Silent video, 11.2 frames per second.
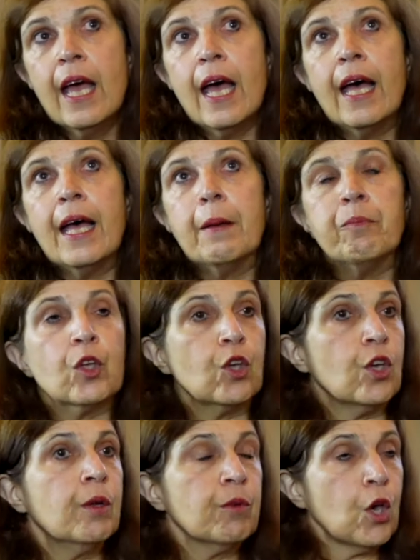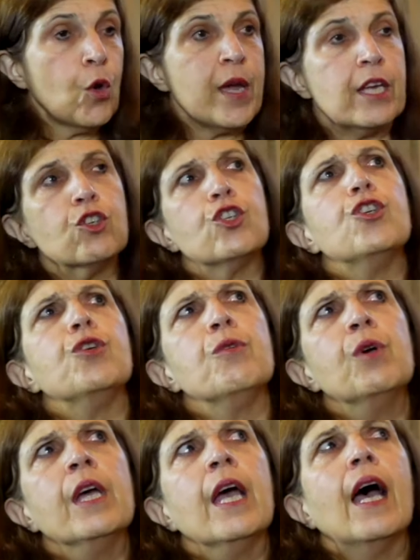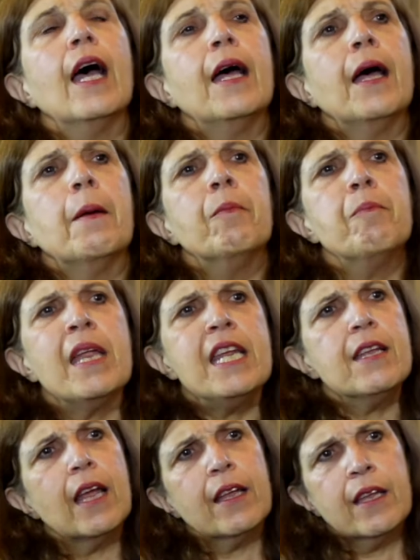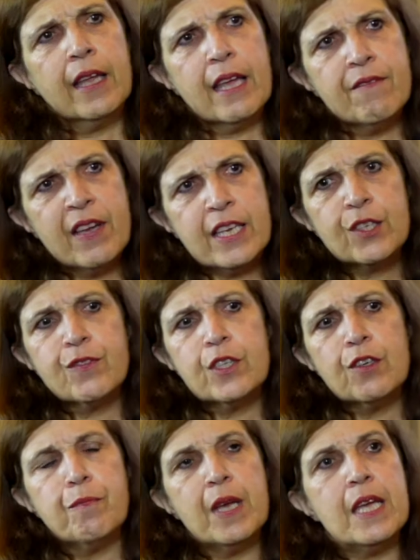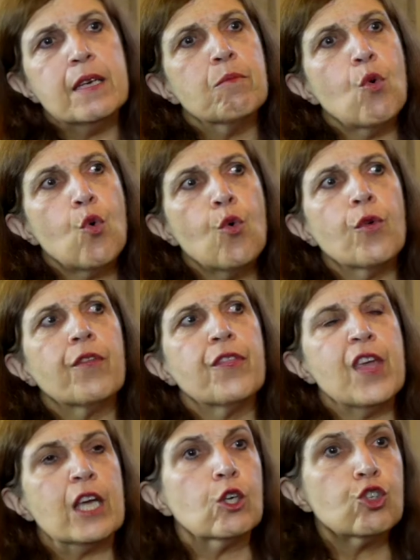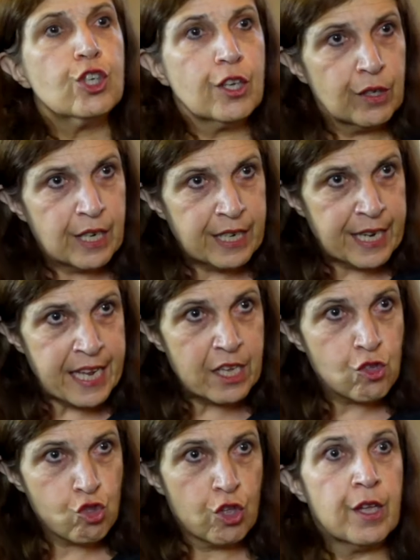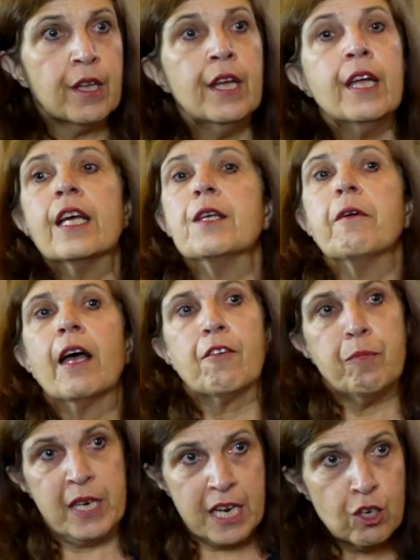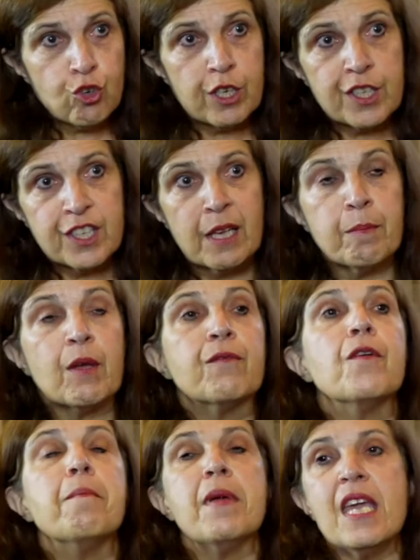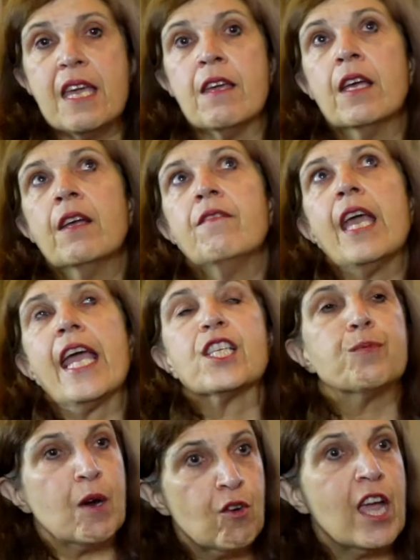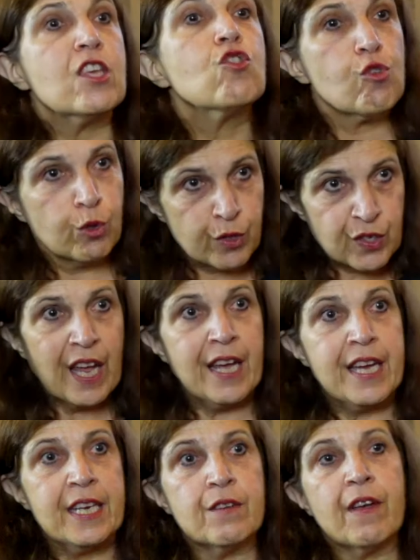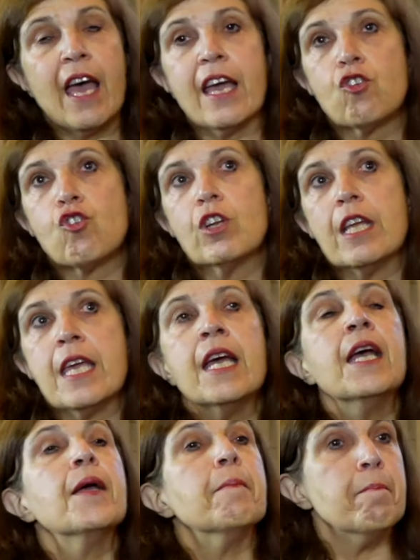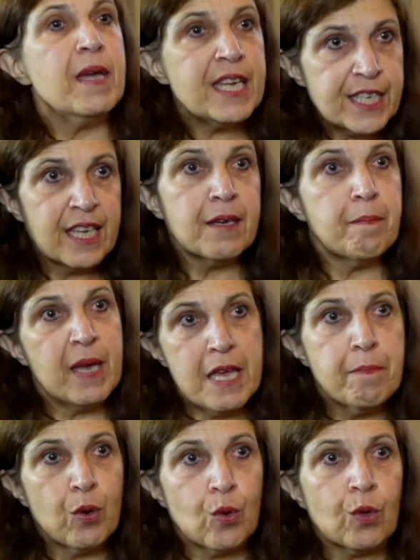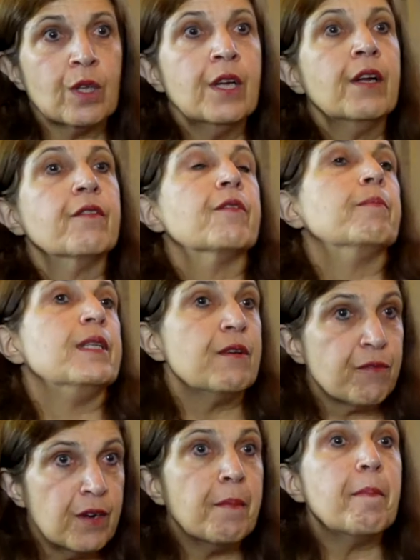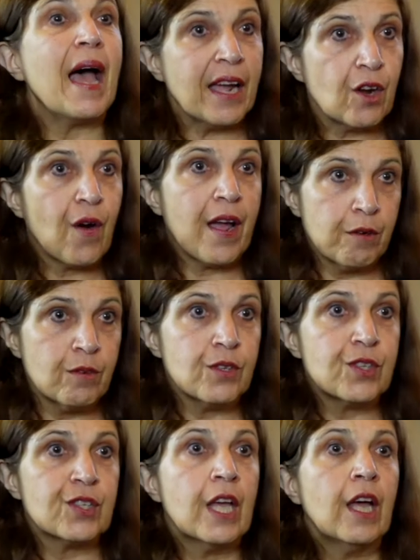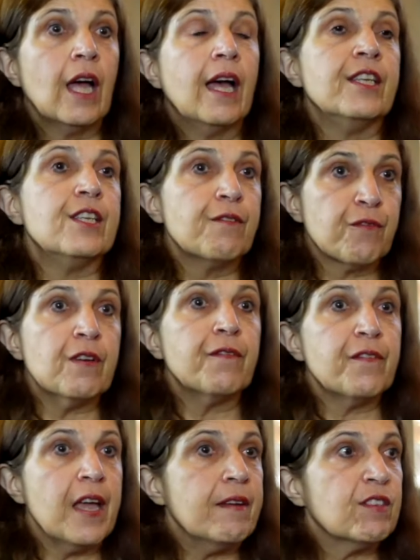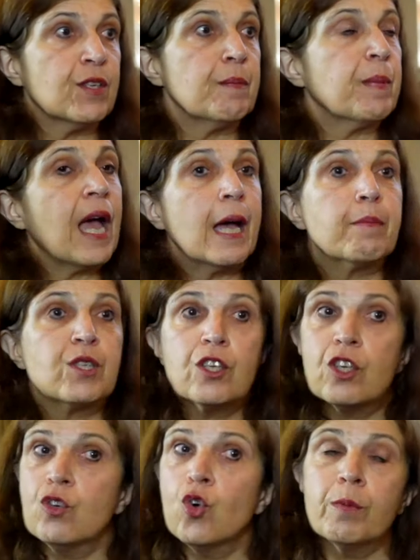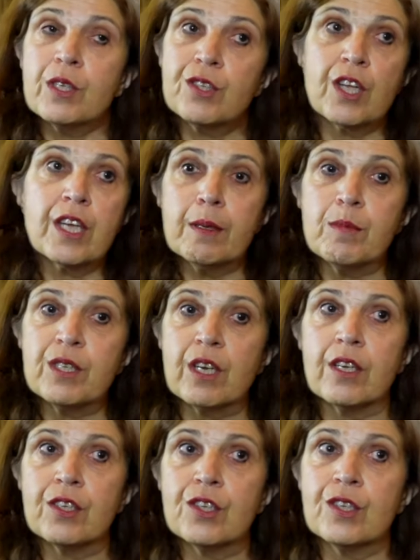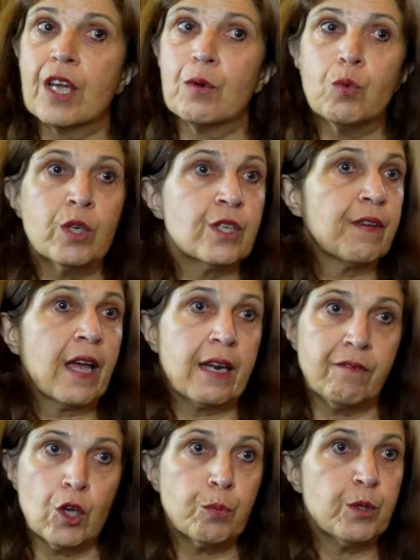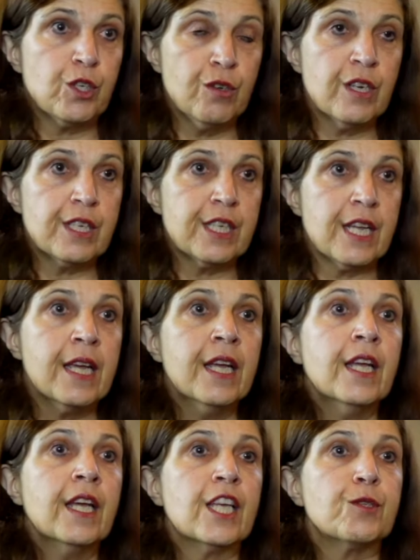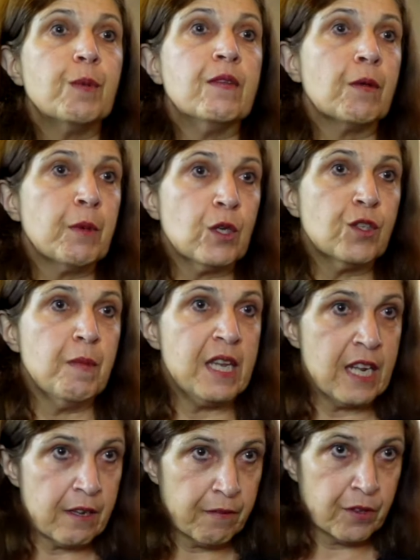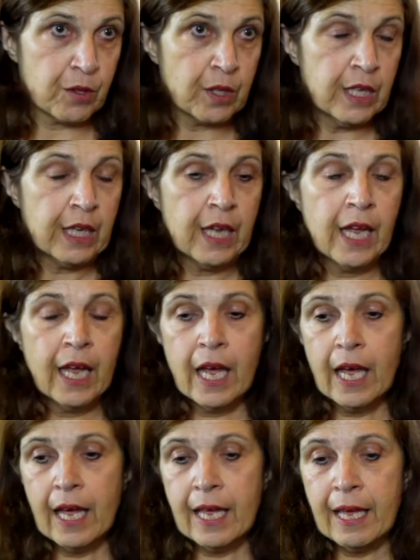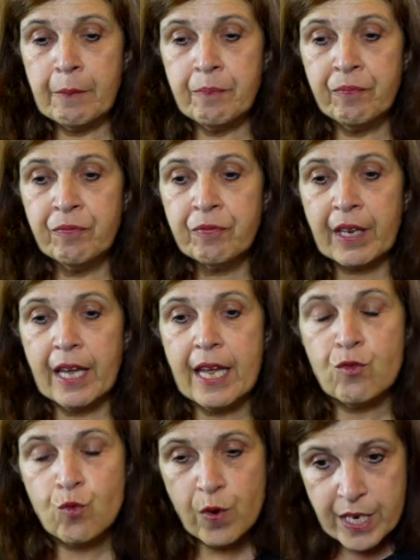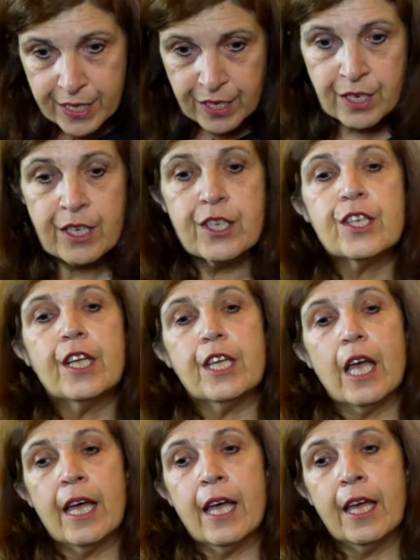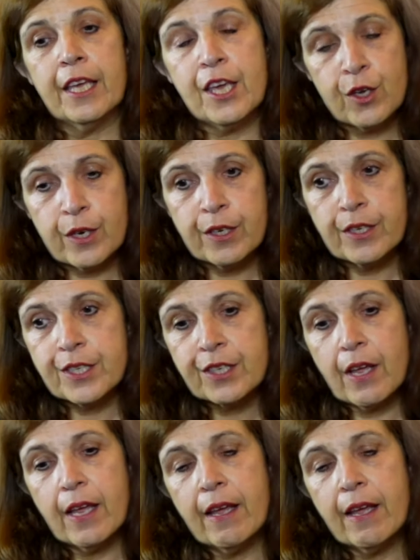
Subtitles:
going to many events that have been more theological in nature have been interesting, but for me, the experiential side of actually meeting people from different backgrounds and different faiths that perhaps under normal circumstances I wouldn't have had the opportunity has been the most meaningful. In recent years,